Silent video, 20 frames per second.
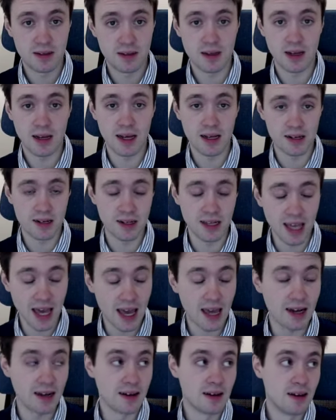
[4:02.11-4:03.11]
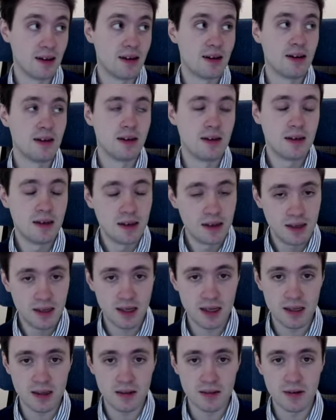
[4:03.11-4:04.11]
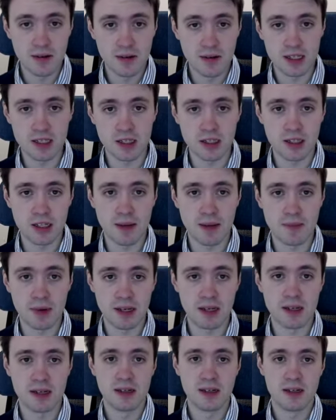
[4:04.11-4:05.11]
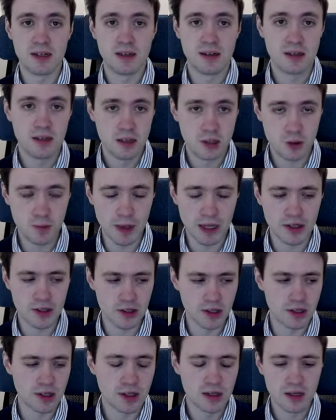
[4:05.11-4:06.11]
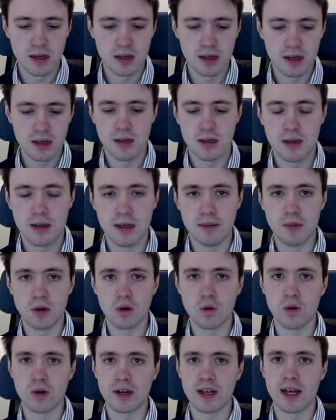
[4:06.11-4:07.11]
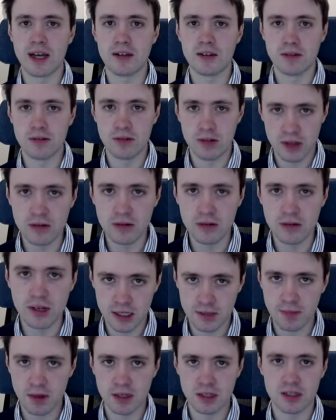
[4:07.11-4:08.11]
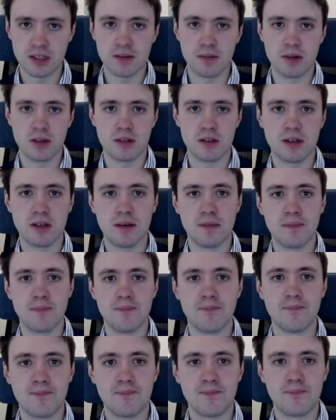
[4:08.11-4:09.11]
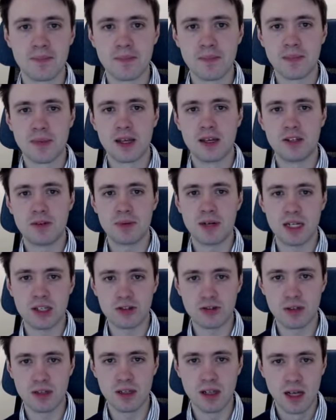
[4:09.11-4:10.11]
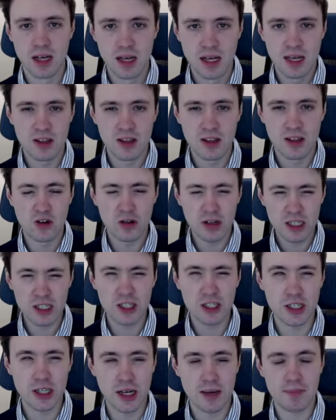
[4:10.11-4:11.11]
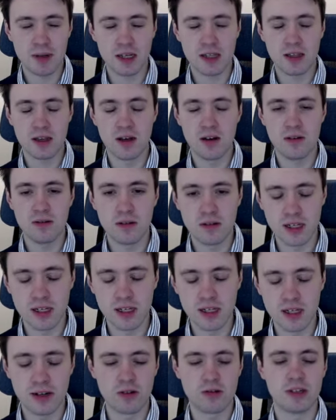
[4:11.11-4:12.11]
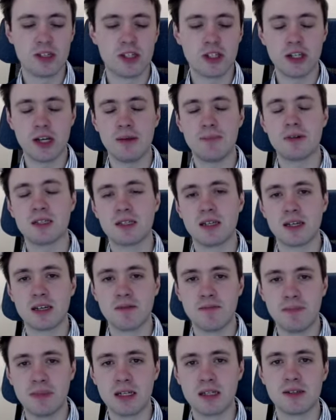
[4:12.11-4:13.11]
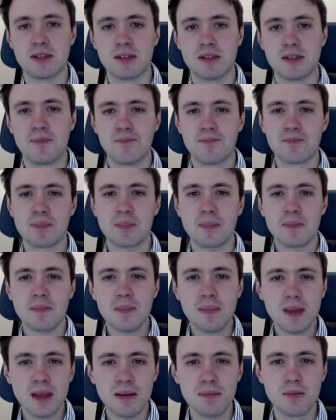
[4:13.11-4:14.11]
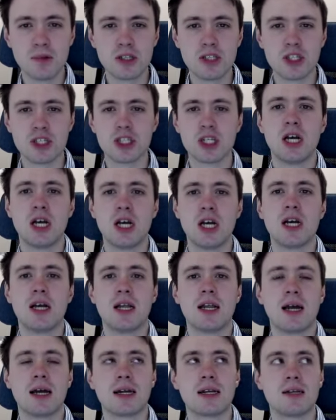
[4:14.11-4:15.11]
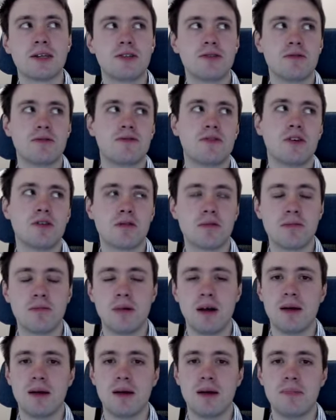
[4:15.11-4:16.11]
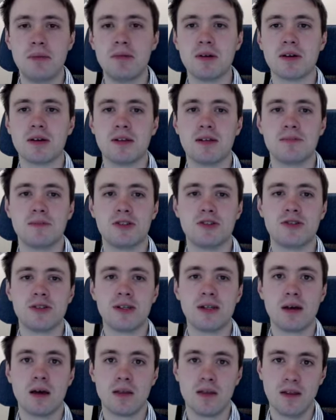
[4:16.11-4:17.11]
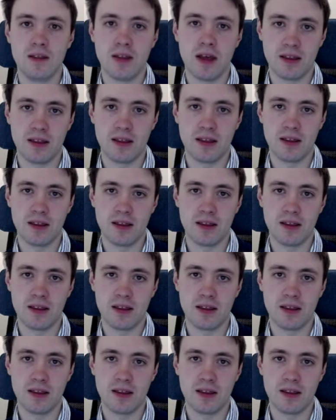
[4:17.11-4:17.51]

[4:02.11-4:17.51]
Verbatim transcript: And again, in the Renaissance epic, Spenser, in Book 1, Canto 2, takes upon a similar theme. Supernatural, in the Christian epic, though, those later Christian epics, like Milton, much likelier to invoke uh, biblical imagery than that of the